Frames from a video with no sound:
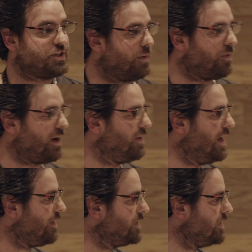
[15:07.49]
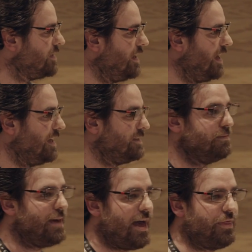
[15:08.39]
functional programming languages, as
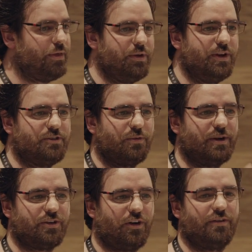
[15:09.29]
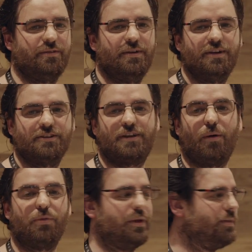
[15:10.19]
in math, you need to return
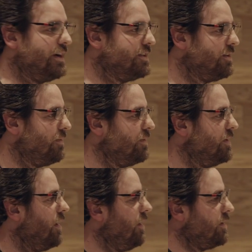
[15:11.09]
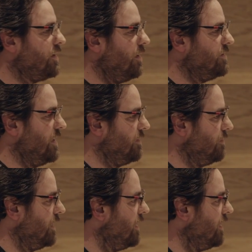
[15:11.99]
something. There is no no concept.